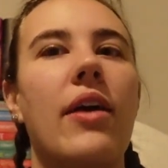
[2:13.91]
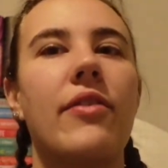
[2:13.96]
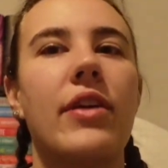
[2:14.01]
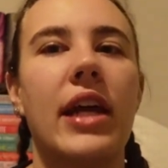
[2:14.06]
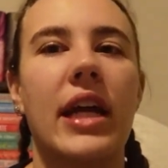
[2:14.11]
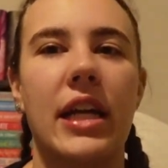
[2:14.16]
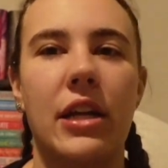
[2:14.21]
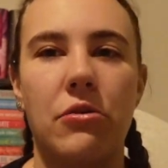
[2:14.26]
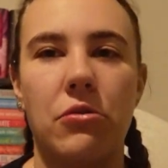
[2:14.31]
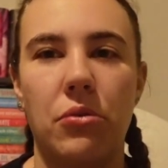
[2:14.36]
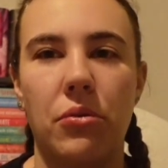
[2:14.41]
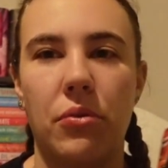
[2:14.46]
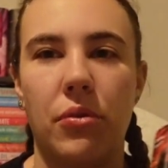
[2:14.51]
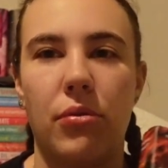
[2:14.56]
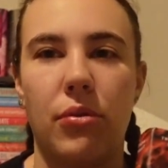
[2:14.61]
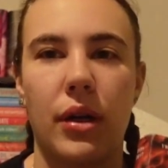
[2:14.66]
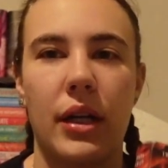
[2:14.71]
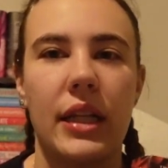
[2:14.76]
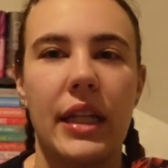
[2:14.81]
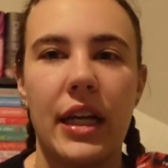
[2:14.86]
I feel like I didn't
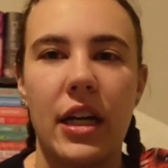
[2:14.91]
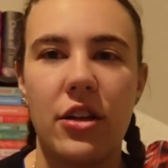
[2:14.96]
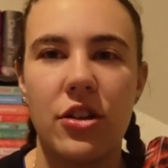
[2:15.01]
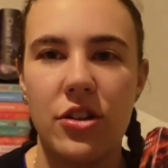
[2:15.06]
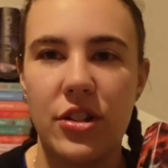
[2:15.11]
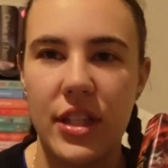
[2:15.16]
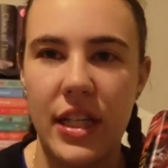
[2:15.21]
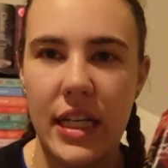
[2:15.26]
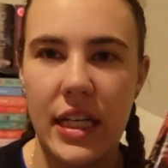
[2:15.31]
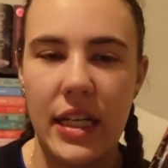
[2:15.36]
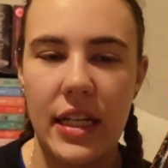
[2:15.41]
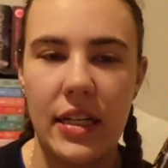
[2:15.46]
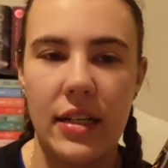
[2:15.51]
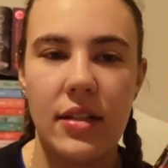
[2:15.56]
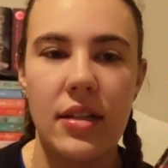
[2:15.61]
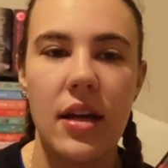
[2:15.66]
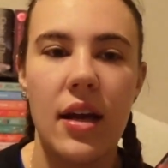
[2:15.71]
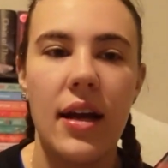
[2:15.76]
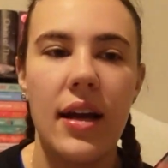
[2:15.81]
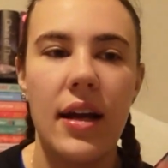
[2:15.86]
really
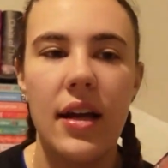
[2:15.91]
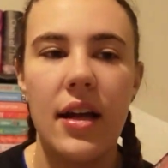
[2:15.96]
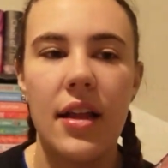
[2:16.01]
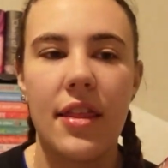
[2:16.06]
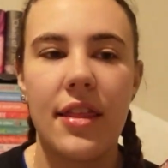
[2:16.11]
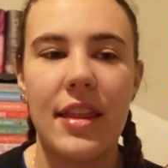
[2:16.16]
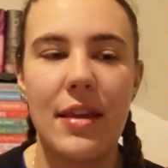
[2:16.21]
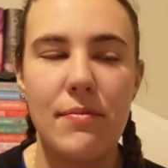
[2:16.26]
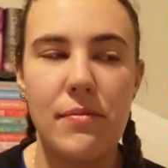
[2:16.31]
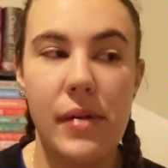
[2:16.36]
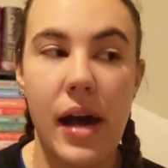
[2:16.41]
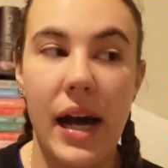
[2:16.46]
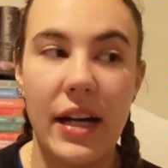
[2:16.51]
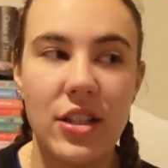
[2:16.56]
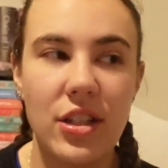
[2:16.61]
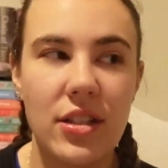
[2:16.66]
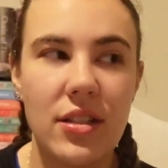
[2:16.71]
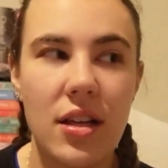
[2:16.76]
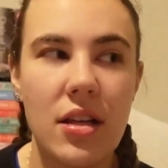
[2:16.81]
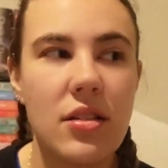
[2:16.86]
understand the
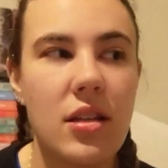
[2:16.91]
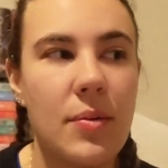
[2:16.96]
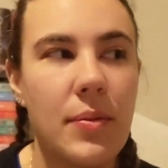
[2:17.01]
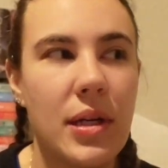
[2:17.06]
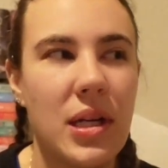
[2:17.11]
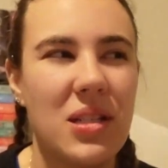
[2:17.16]
magic system.